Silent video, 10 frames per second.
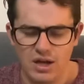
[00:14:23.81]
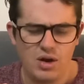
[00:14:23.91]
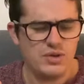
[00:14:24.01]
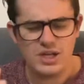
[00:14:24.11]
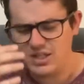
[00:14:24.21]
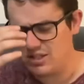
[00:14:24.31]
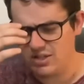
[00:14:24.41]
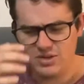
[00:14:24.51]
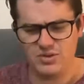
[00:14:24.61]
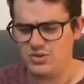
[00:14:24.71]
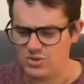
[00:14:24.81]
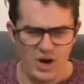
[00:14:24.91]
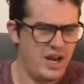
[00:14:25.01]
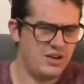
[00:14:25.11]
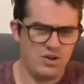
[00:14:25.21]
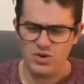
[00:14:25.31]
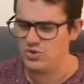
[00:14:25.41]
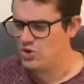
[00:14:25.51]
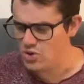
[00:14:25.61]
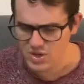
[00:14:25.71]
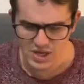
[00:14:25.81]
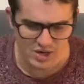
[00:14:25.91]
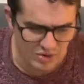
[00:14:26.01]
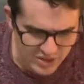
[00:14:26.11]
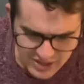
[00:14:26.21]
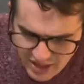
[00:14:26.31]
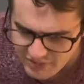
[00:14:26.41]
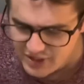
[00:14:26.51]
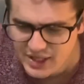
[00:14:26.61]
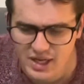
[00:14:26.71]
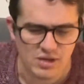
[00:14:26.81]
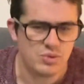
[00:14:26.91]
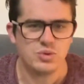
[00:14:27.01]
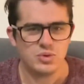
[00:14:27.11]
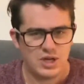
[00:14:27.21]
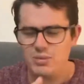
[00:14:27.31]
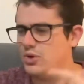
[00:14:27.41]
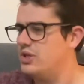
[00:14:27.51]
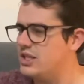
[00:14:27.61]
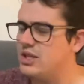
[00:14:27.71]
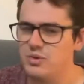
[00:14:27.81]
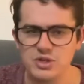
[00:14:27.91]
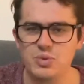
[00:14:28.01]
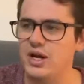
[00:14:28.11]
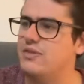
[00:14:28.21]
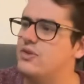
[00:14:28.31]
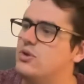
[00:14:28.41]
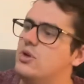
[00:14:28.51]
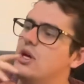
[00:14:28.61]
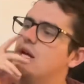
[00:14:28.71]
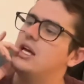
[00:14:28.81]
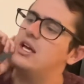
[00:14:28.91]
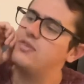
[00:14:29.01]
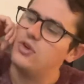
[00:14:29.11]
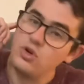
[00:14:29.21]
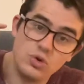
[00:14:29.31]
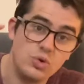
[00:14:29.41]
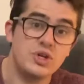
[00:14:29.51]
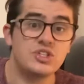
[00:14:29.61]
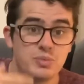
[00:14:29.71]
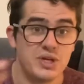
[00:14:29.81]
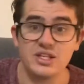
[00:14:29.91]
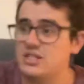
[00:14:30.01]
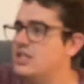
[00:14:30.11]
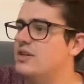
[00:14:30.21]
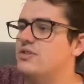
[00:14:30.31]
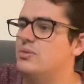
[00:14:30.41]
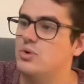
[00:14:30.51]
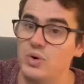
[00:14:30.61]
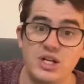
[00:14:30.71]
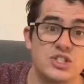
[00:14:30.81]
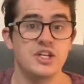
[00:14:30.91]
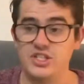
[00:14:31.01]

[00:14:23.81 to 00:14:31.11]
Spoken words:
Oh, yes. It's great. Oh, you're new here. Oh, it's lovely. Oh, well, come on. Yes, there is one. If you, and she begins to give some directions.